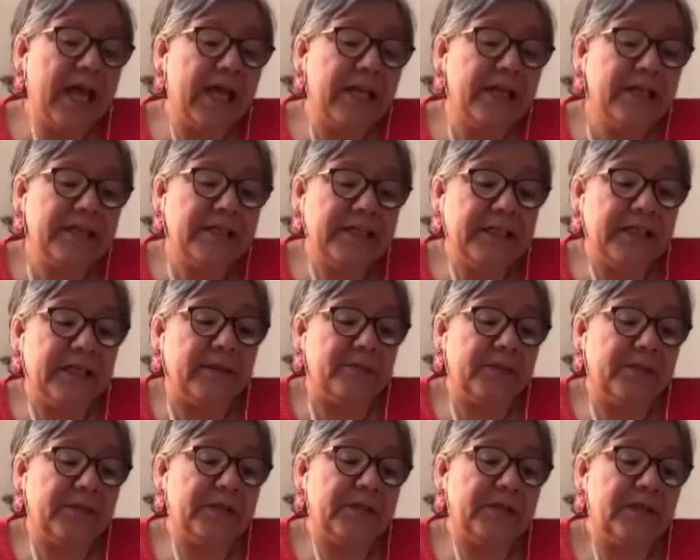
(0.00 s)

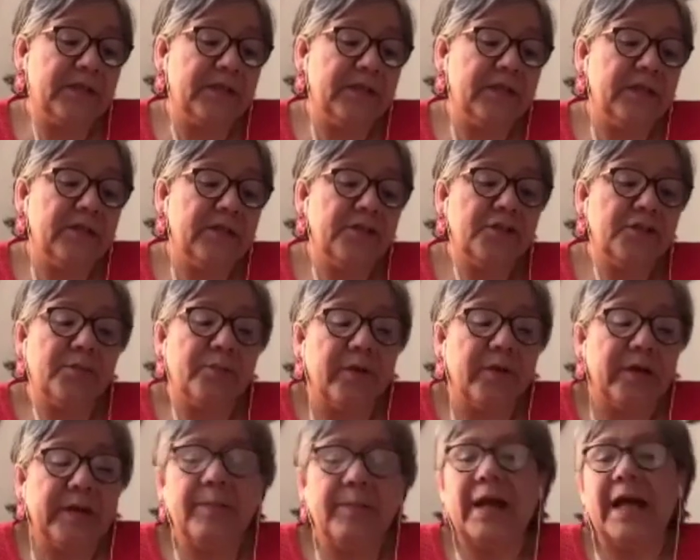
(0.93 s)
attempt to
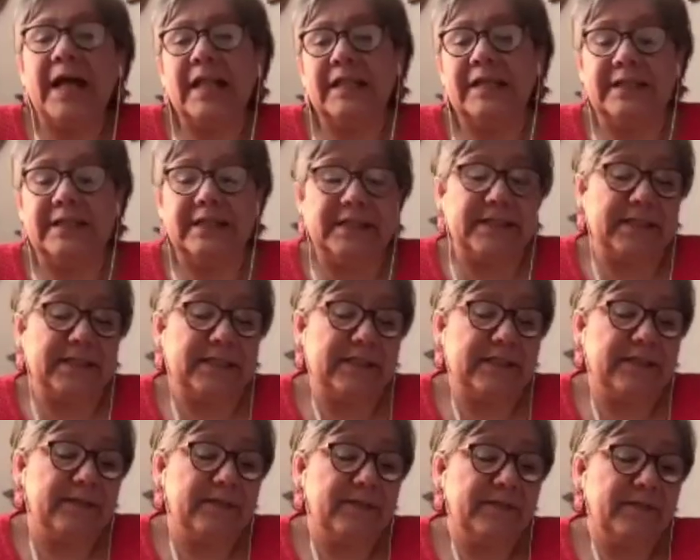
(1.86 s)
bring balance.
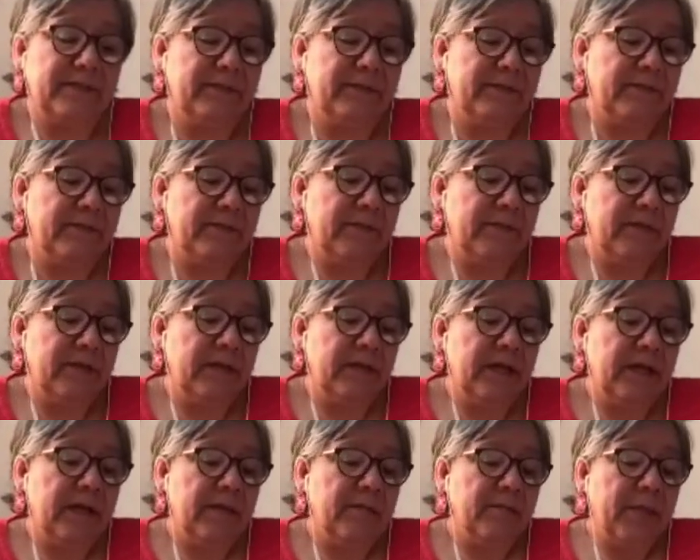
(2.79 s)

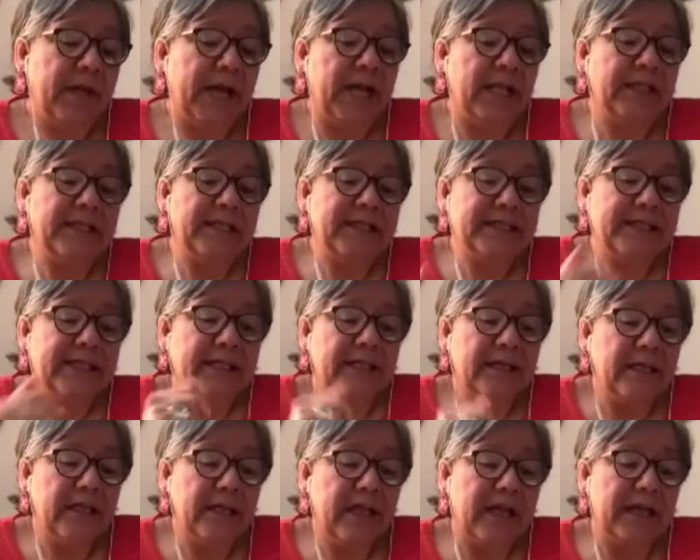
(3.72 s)
Balance
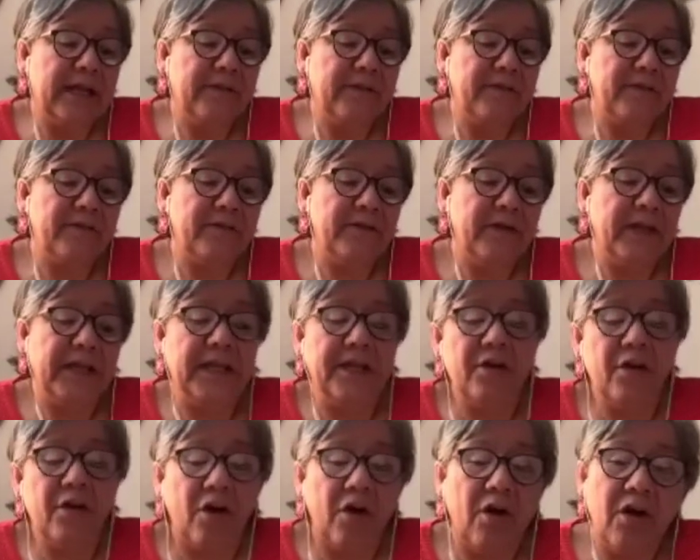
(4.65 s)
in life,
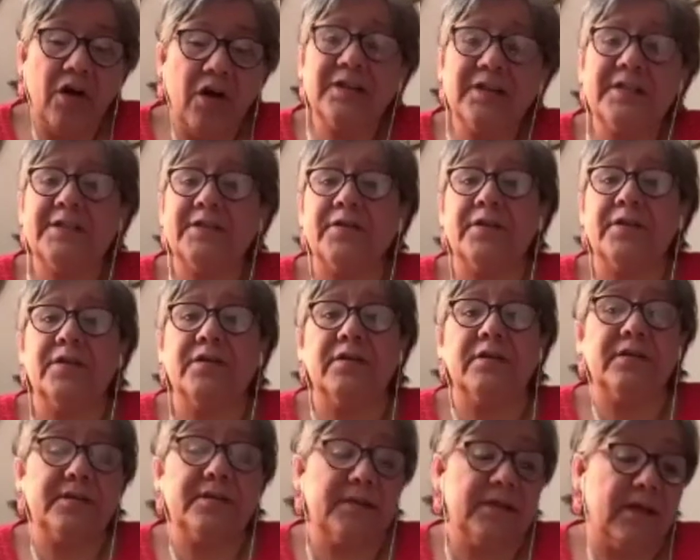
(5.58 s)
in all
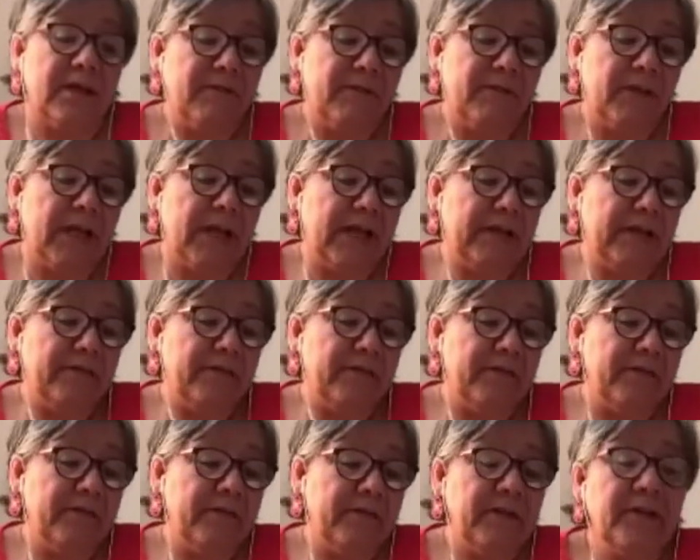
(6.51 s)
circles of life.
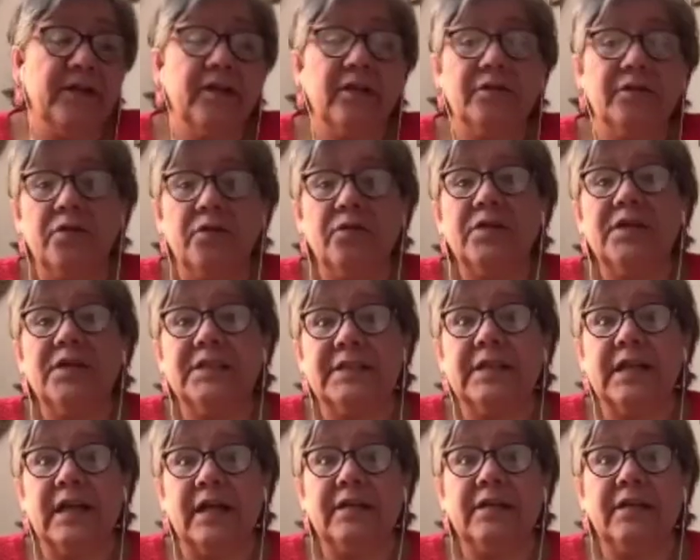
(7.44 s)
You'll notice
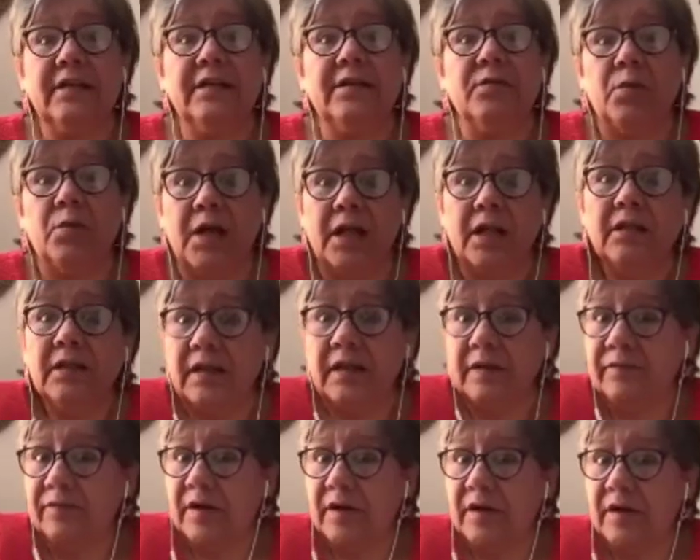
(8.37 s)
that the
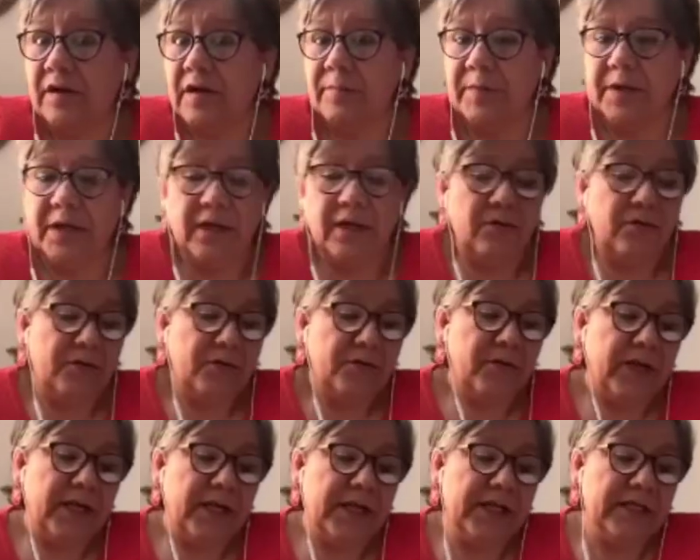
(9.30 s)
wildlife are coming out,
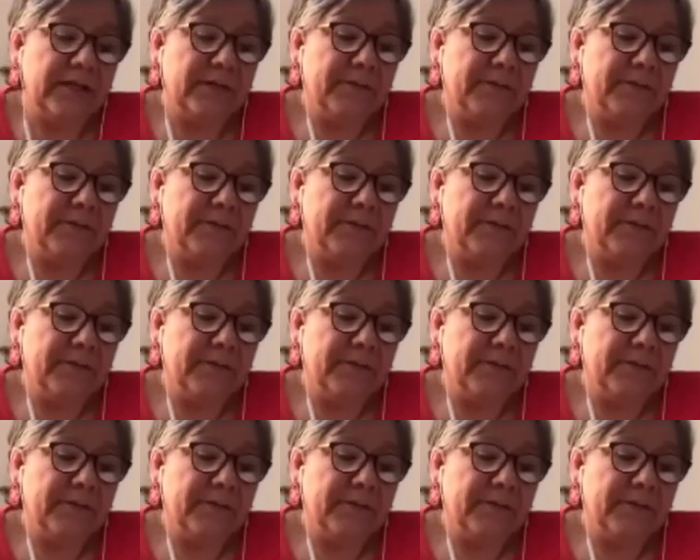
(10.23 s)
right?